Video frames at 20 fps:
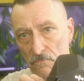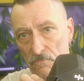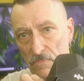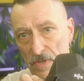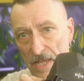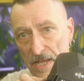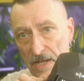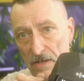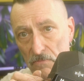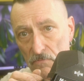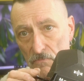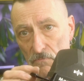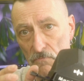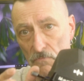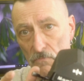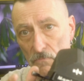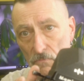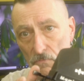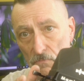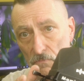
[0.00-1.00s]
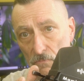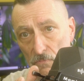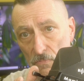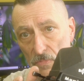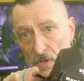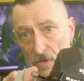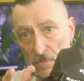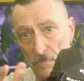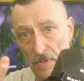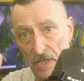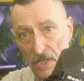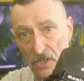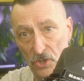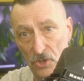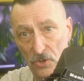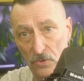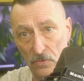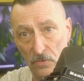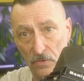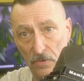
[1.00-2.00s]
Then you make
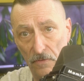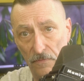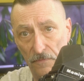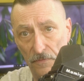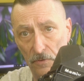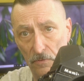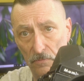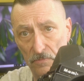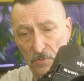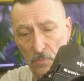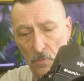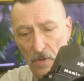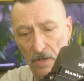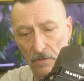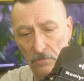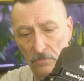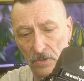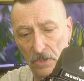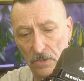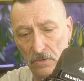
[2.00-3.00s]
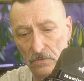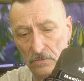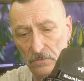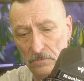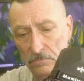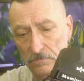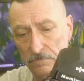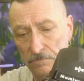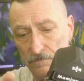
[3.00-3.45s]
sure that the film's wound on,